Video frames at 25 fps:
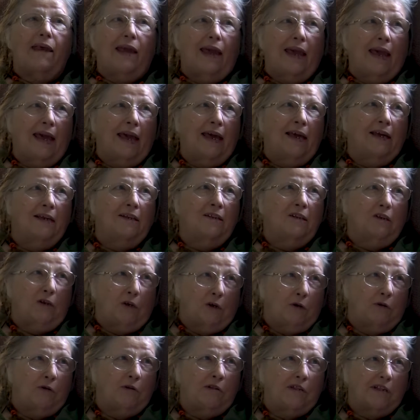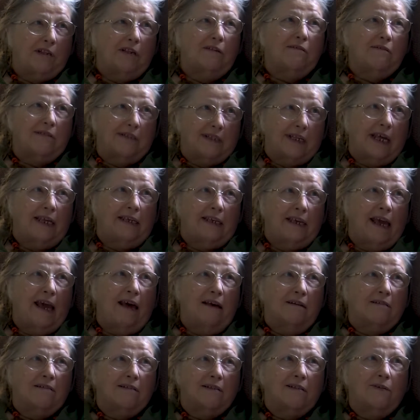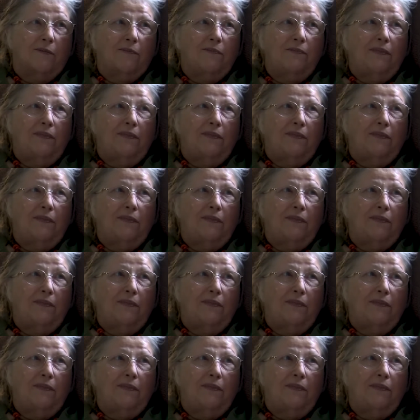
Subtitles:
And you said yes.